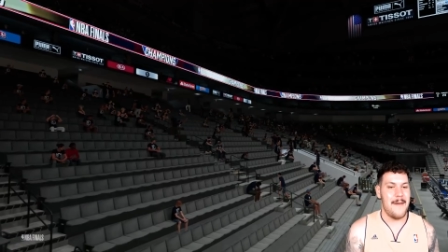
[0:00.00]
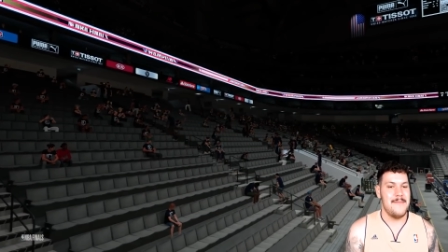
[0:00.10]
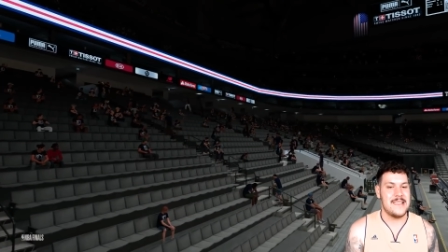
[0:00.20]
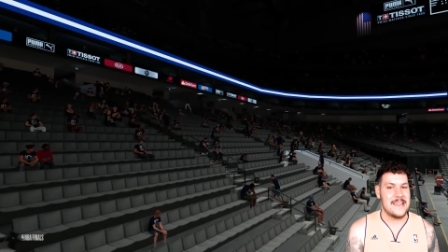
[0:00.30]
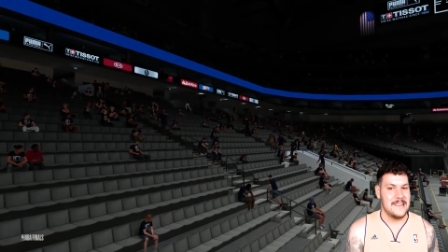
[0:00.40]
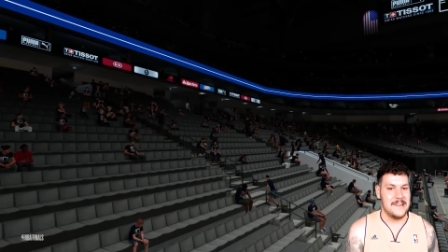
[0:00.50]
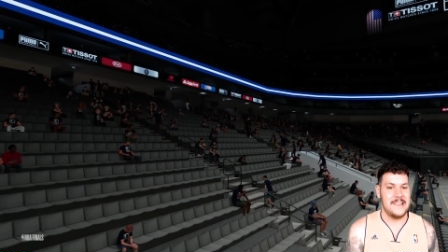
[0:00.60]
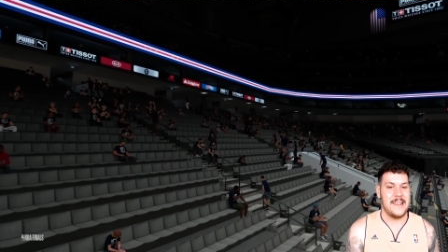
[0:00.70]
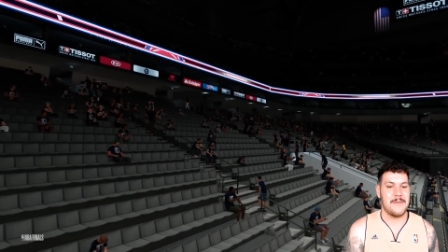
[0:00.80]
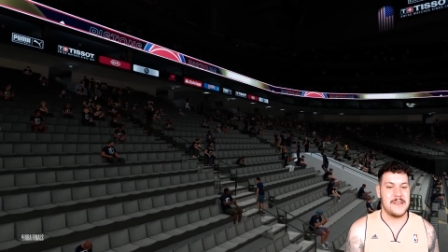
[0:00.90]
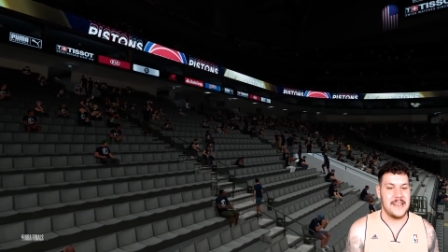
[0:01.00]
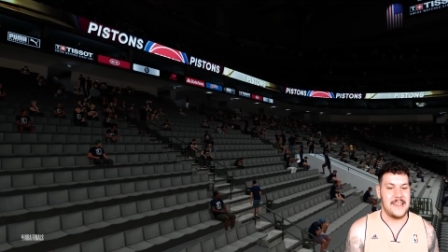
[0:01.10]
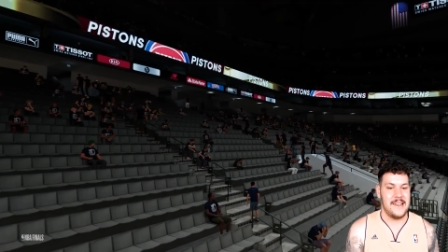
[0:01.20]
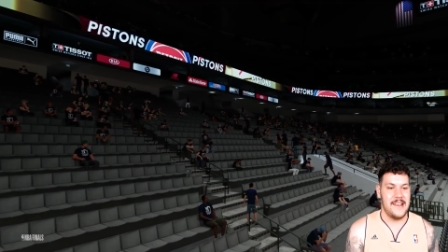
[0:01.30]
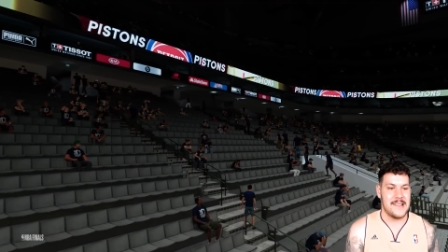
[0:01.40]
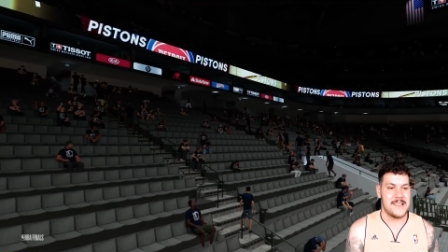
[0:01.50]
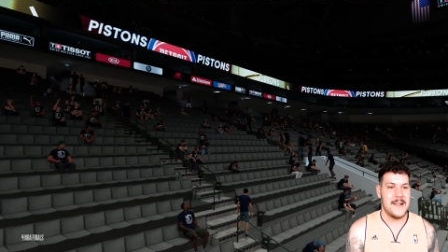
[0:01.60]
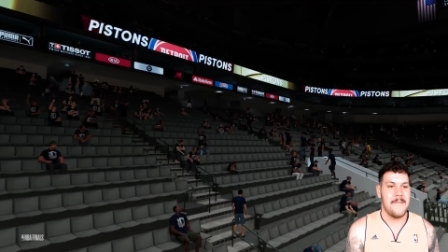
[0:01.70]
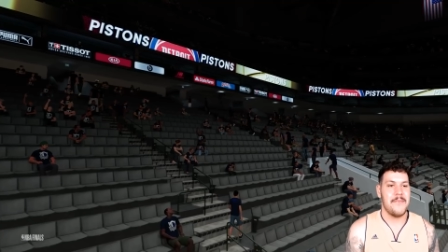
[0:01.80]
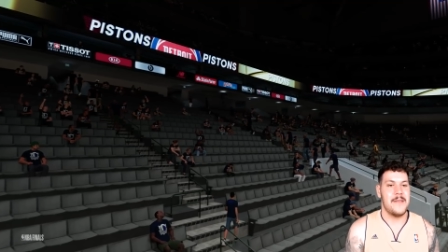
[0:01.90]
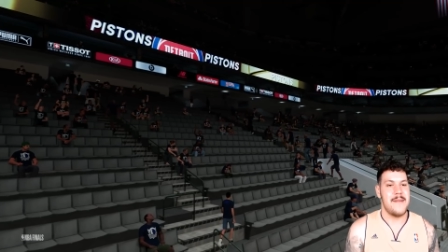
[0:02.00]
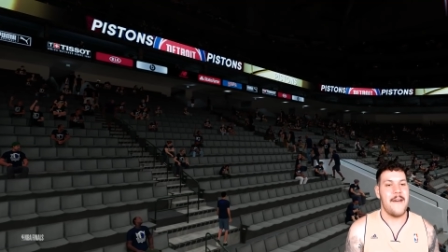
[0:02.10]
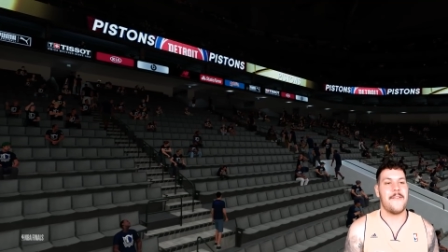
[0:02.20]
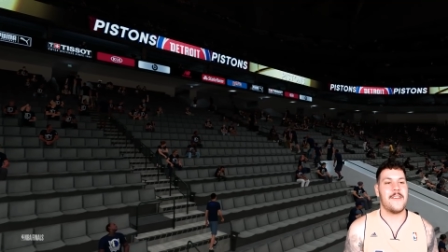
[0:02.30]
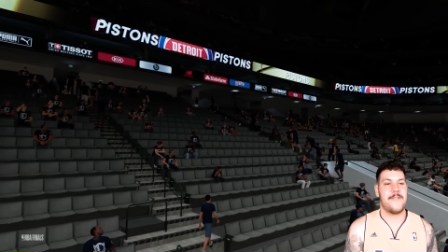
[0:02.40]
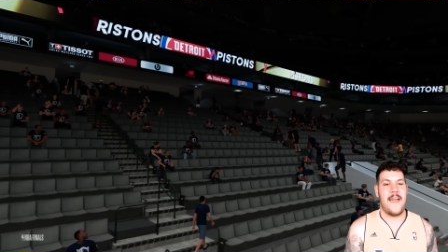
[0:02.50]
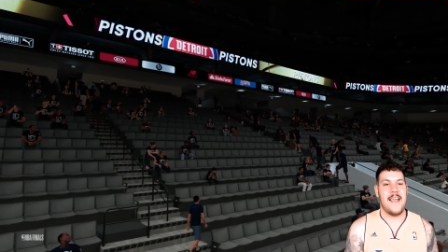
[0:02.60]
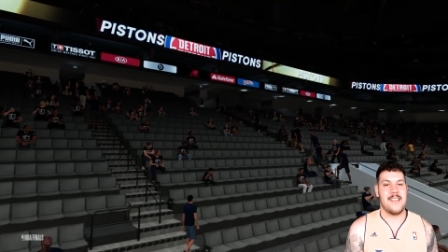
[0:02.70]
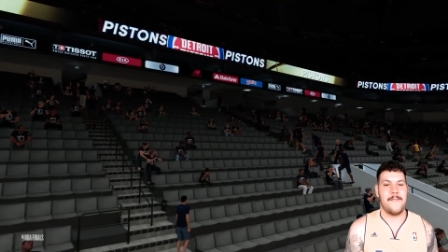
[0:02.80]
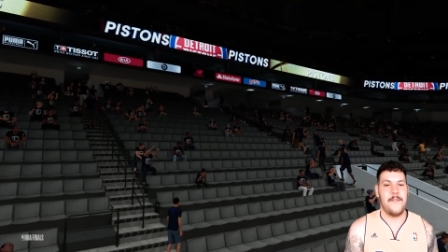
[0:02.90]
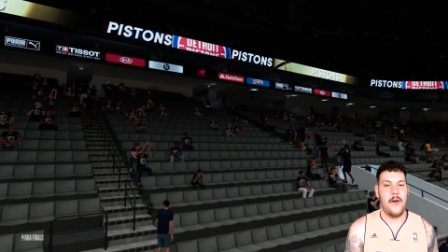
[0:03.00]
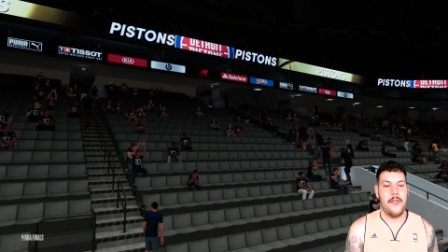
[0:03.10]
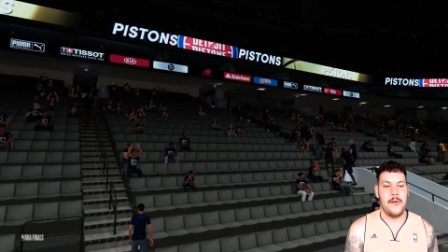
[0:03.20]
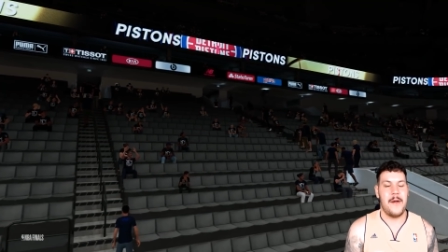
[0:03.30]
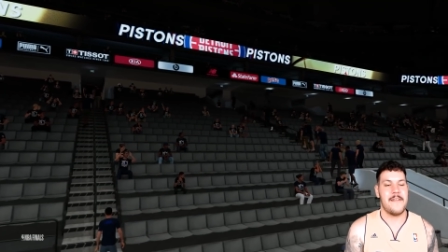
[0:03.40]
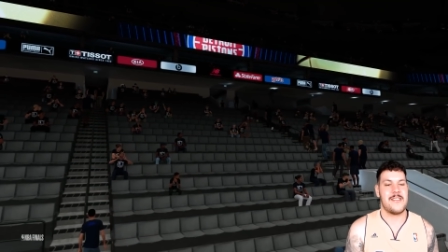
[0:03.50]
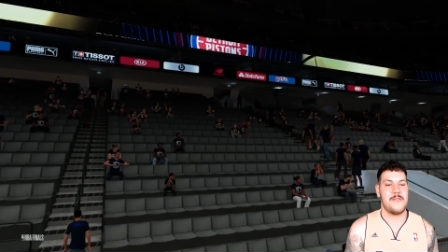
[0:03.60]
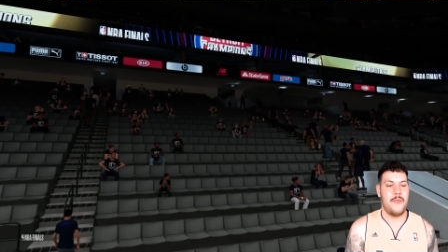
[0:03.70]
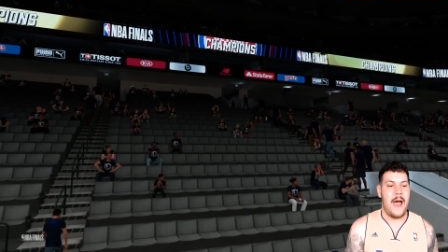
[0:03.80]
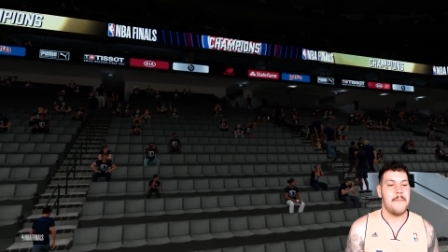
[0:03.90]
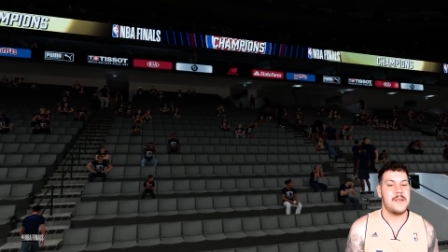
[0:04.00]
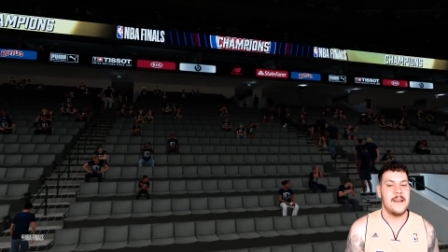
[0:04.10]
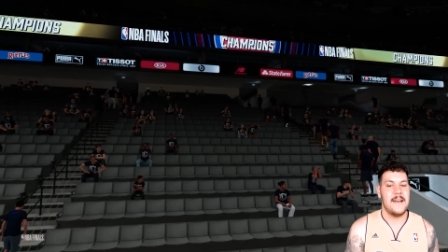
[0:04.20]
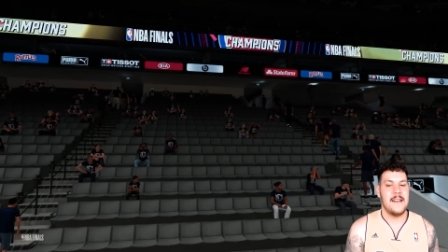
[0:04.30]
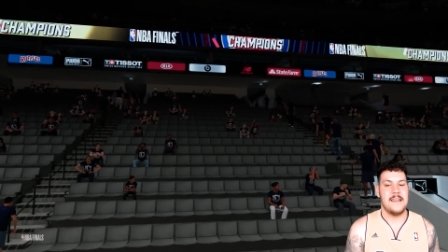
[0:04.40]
absolutely ridiculous. The Mavericks fans are filthy. We have swept